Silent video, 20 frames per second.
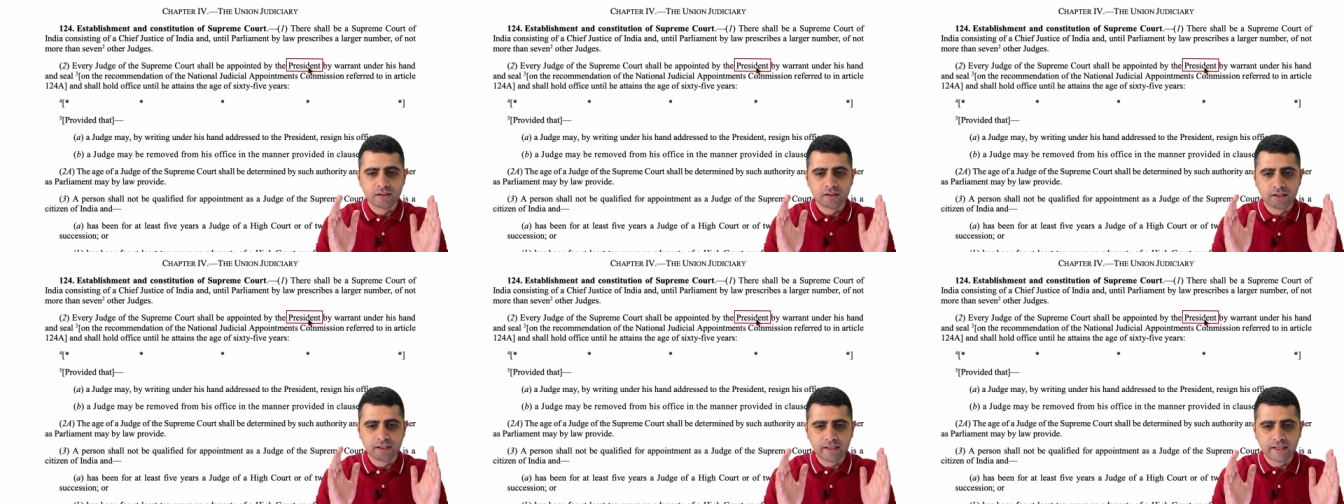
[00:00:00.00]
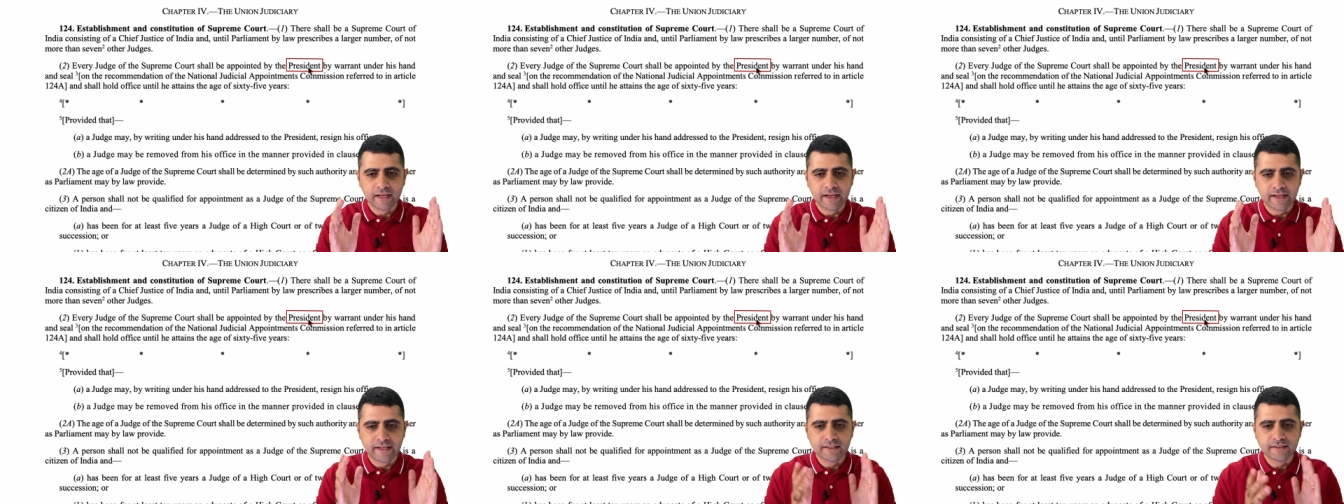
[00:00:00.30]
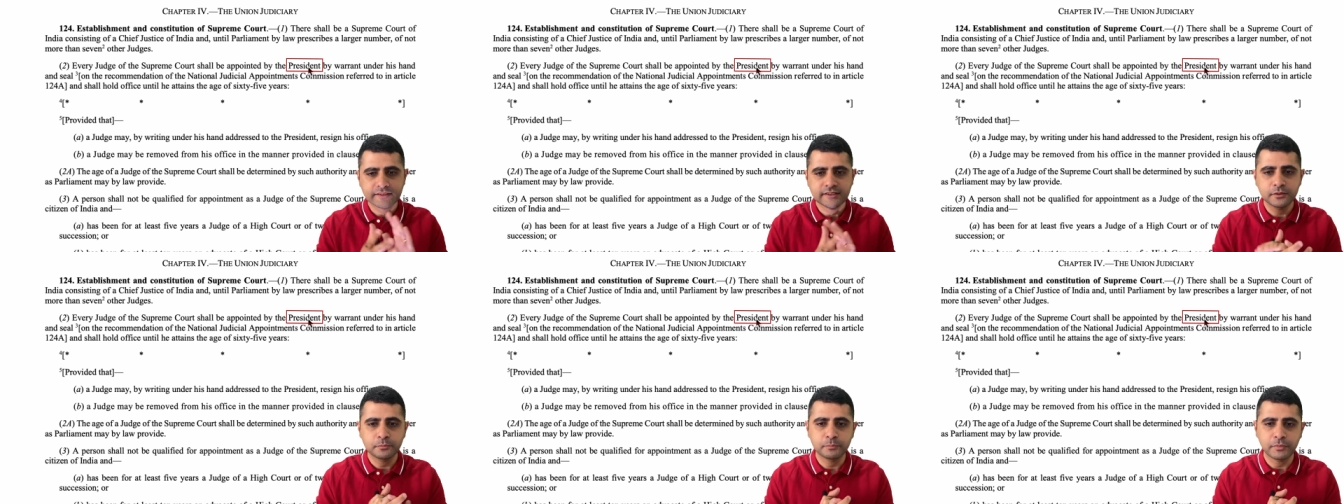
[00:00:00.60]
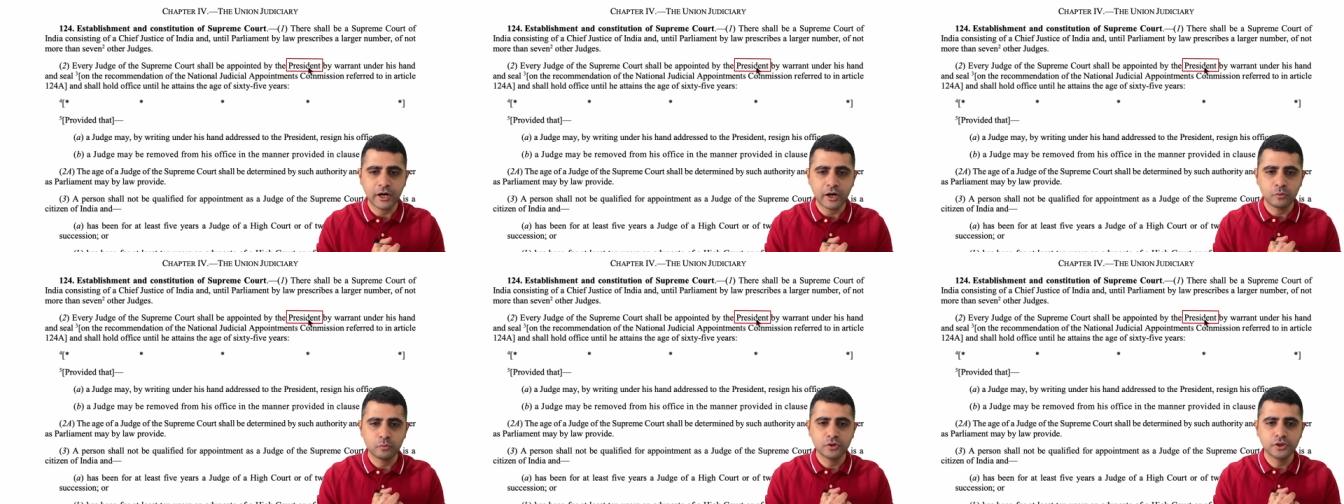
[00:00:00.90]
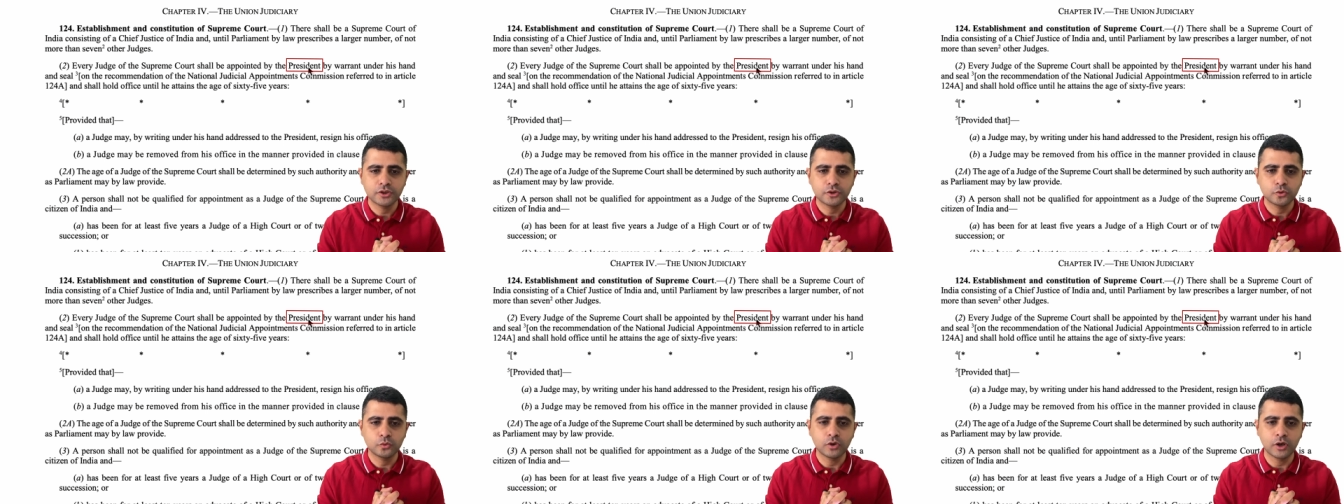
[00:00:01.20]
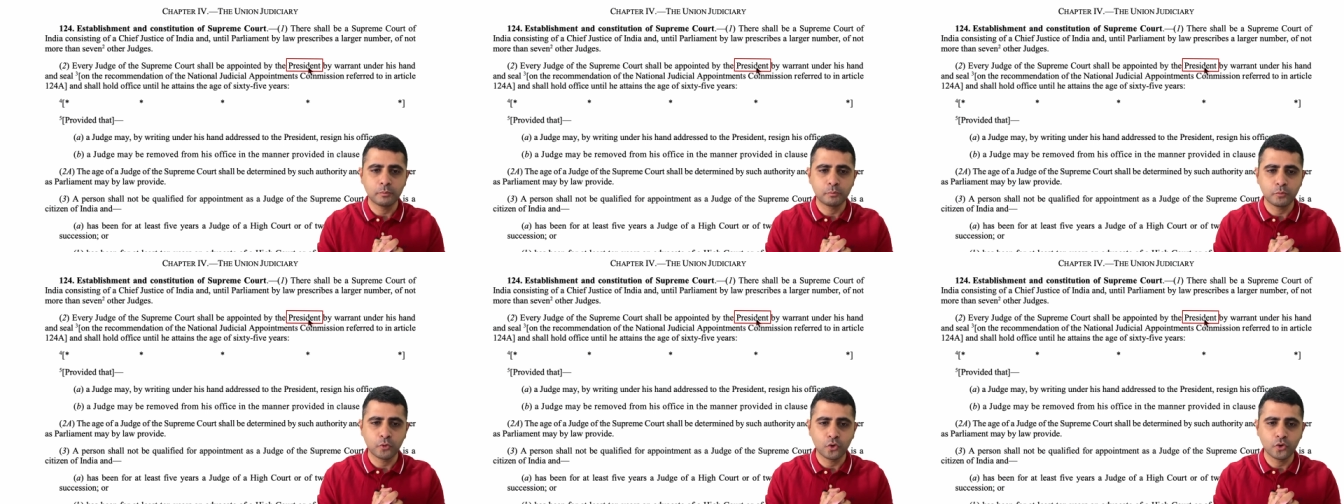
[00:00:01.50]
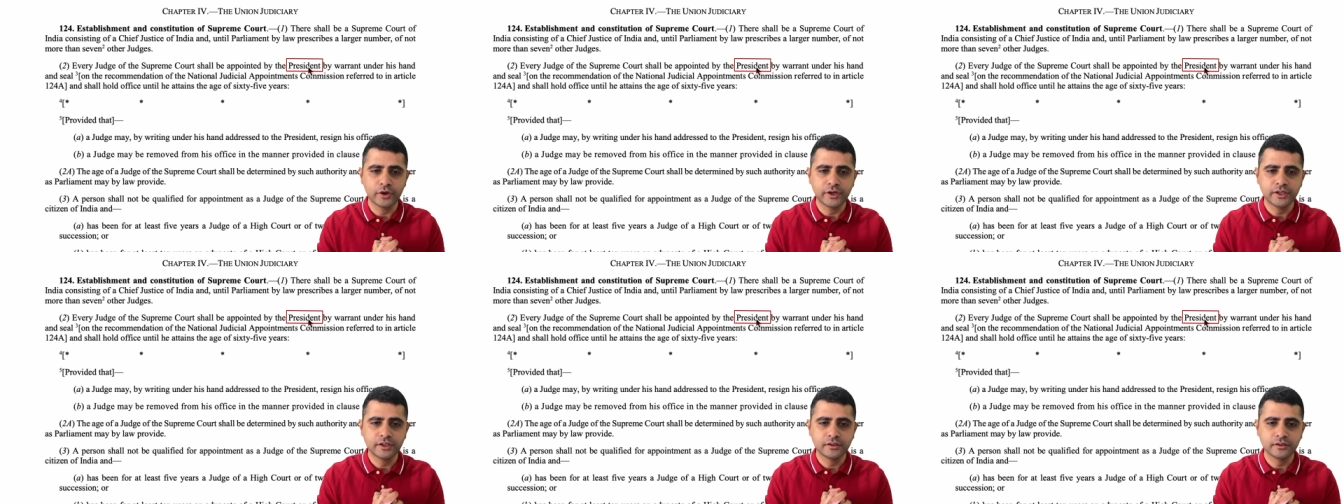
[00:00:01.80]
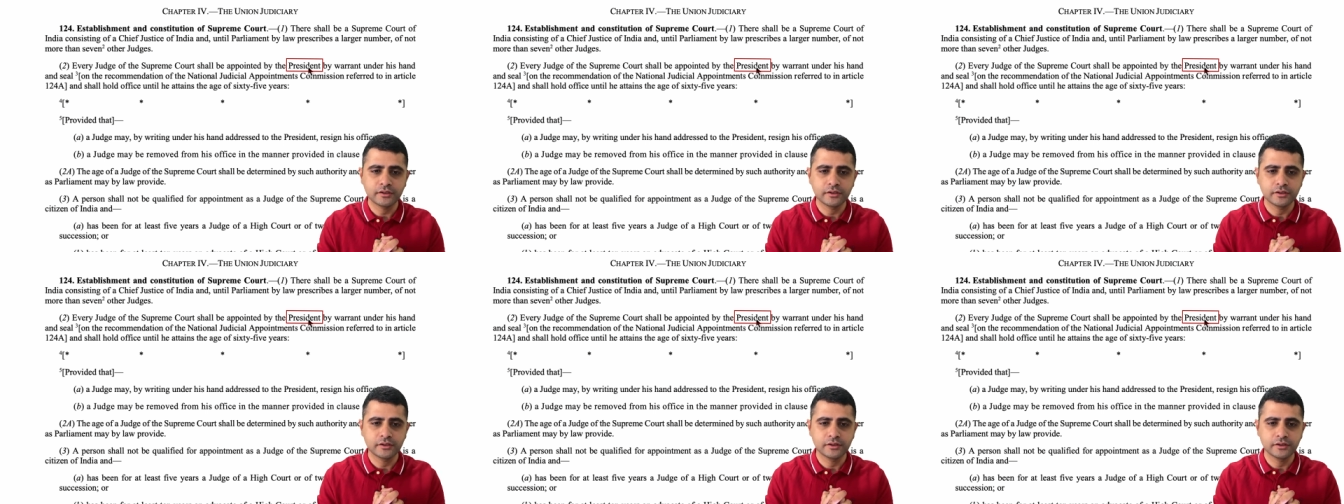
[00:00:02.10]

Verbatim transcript: he has the power to appoint